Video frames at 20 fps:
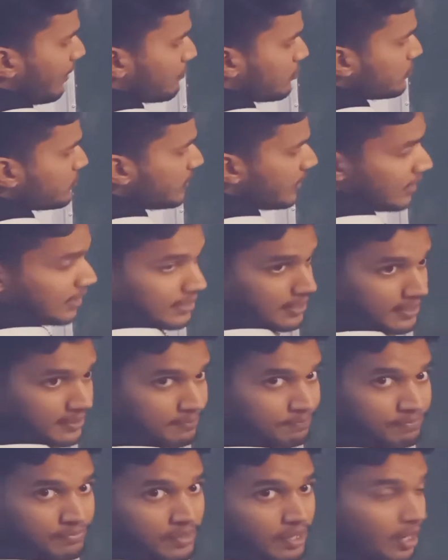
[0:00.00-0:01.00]
have to scale
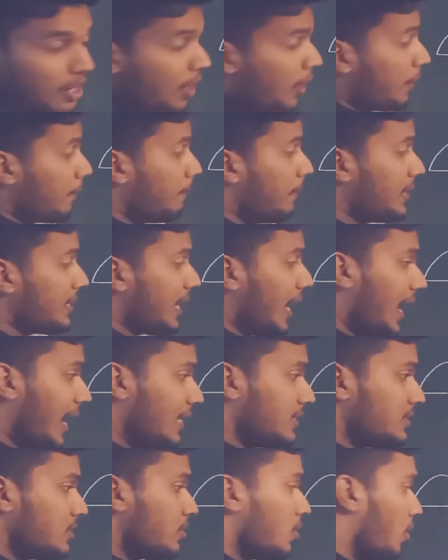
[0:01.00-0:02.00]
it. But
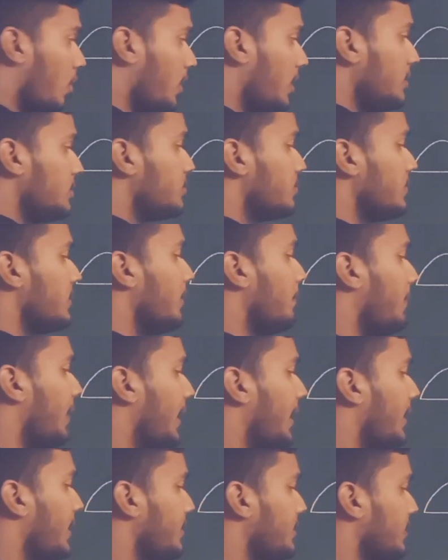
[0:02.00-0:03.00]
as accordance with the
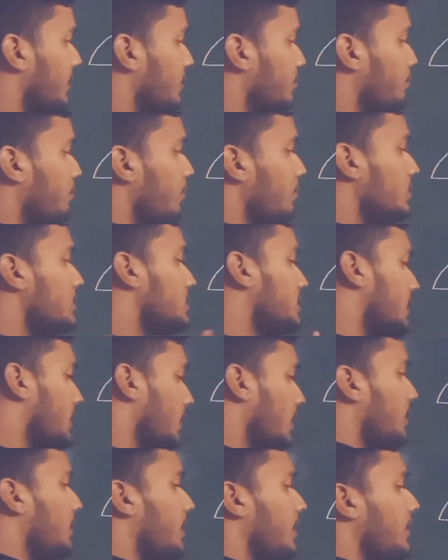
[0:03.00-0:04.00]
math, if we will
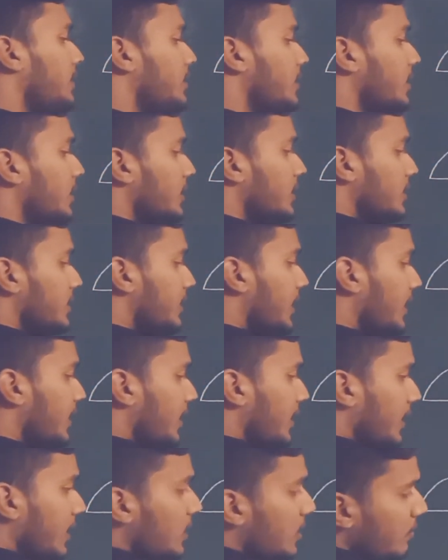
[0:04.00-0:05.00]
scale it,
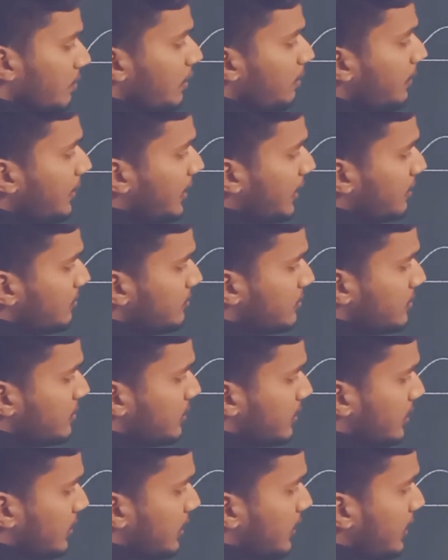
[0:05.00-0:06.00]
then it will become
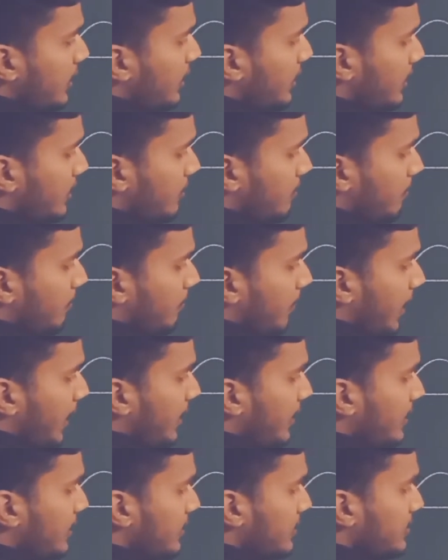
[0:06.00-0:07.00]
E
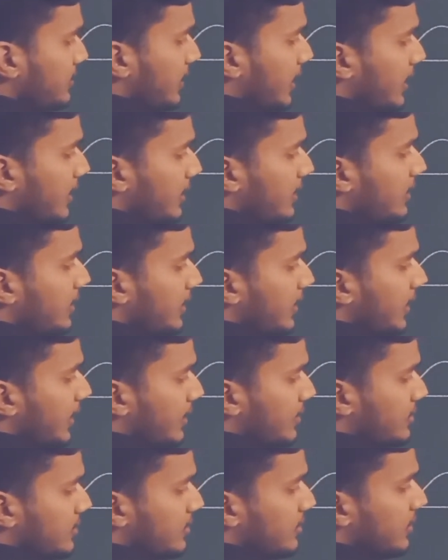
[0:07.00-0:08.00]
minus I
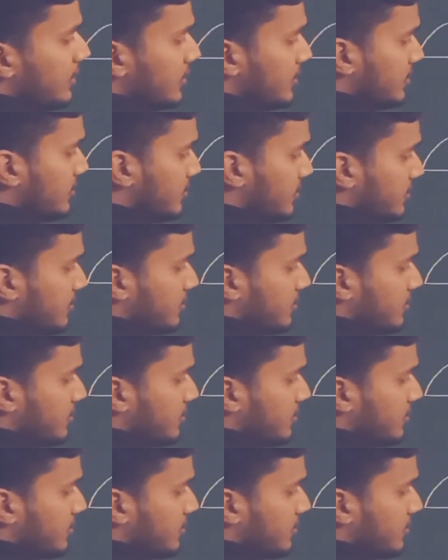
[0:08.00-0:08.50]
kx. This,